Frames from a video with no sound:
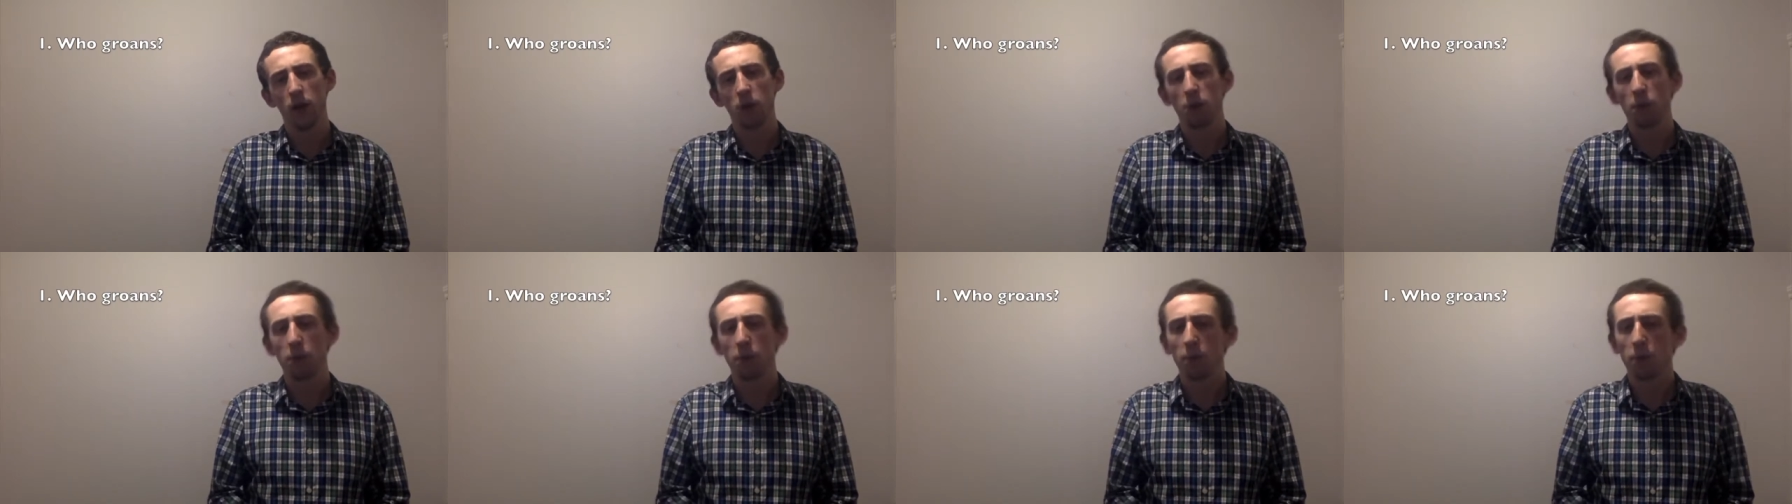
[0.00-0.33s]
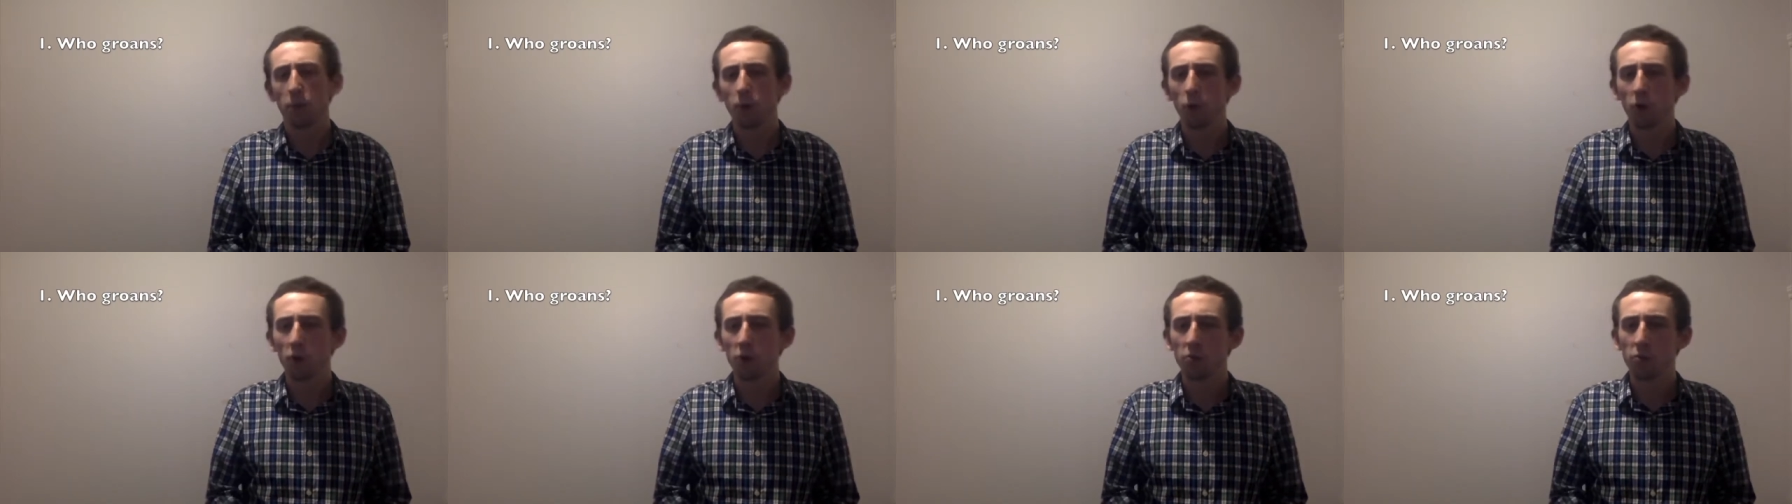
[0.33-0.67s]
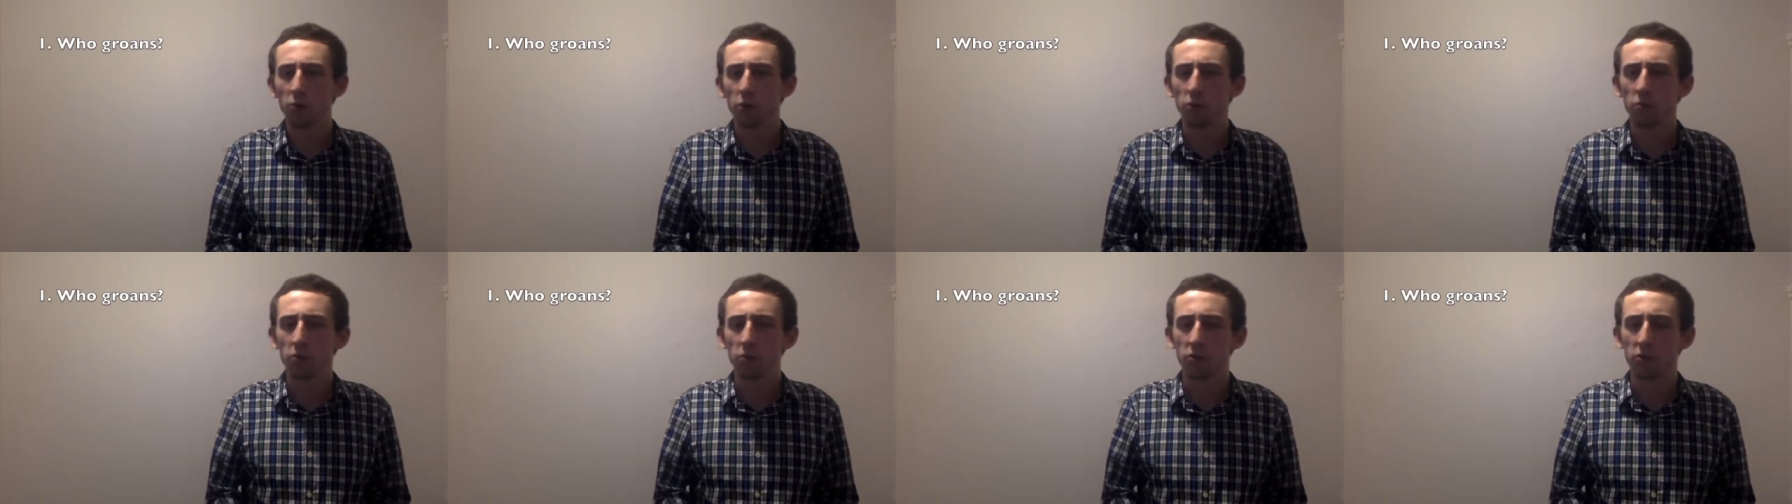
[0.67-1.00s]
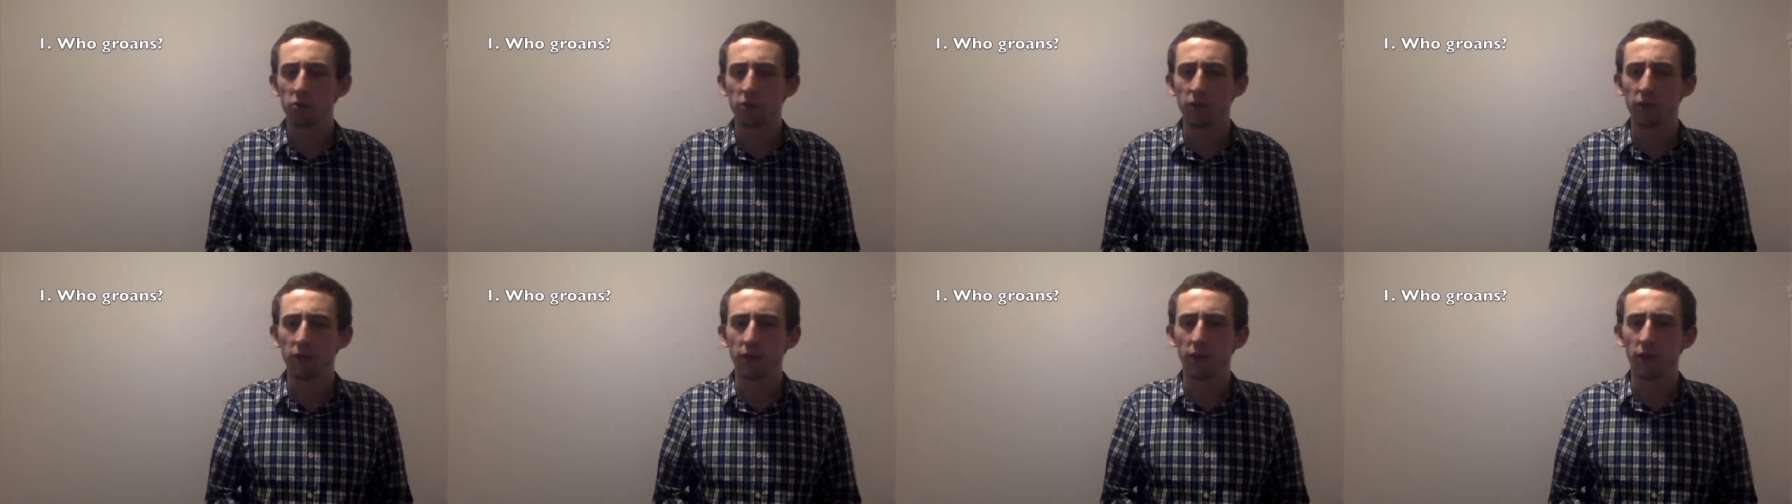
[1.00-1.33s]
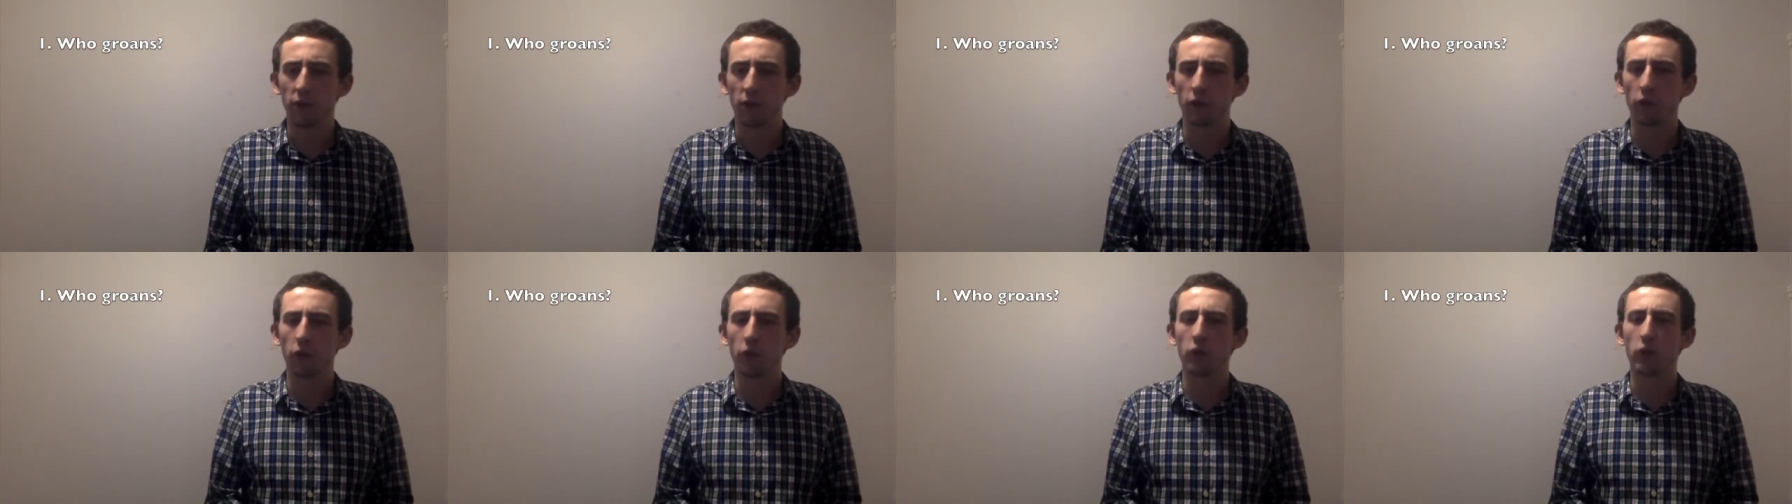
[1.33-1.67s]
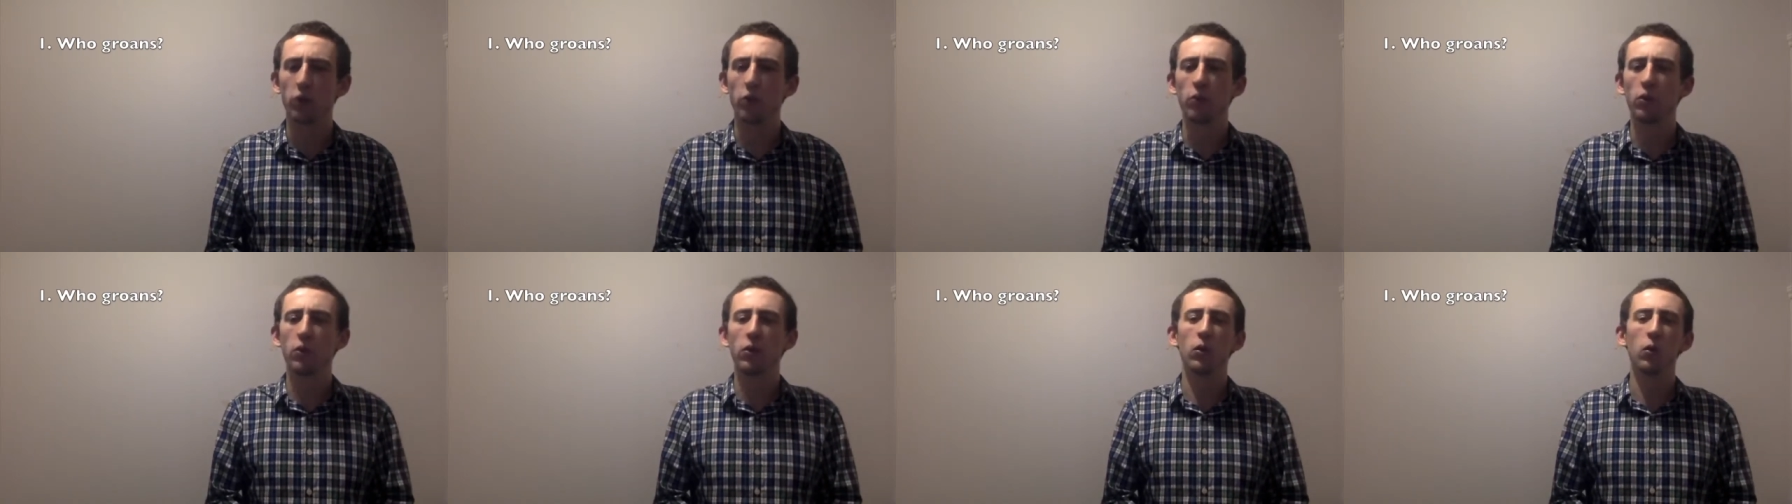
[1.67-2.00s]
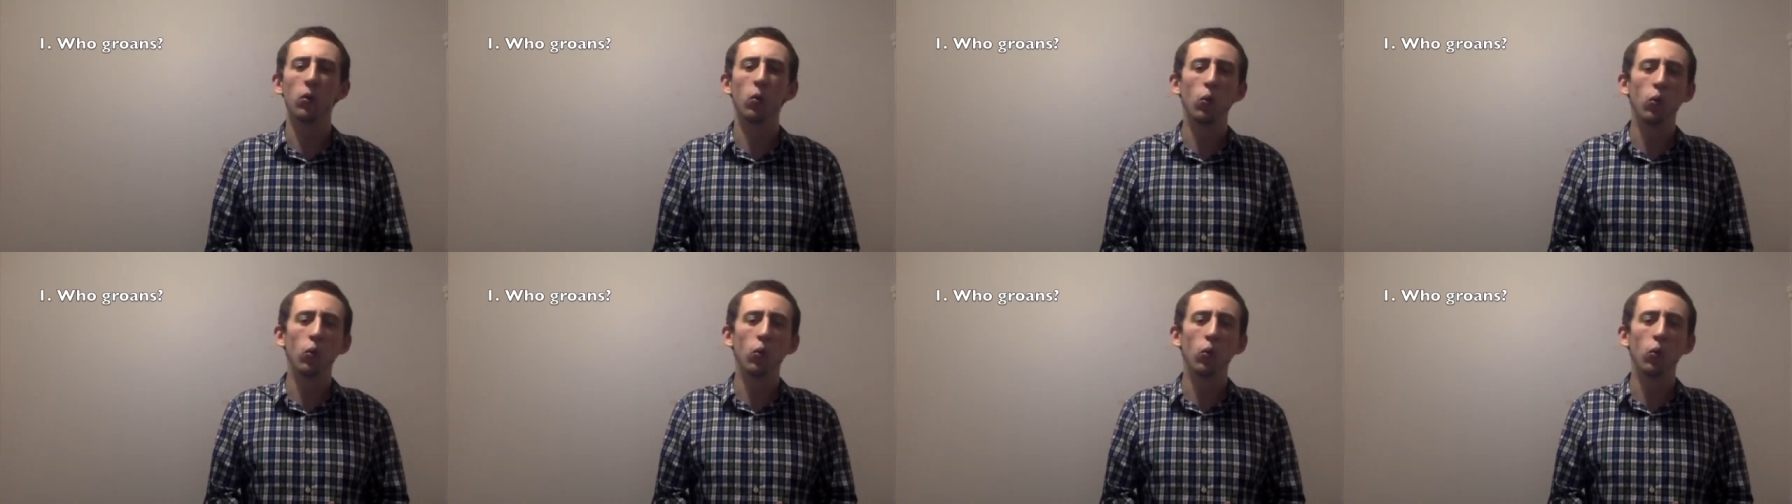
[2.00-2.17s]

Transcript: But Paul is more specific on who the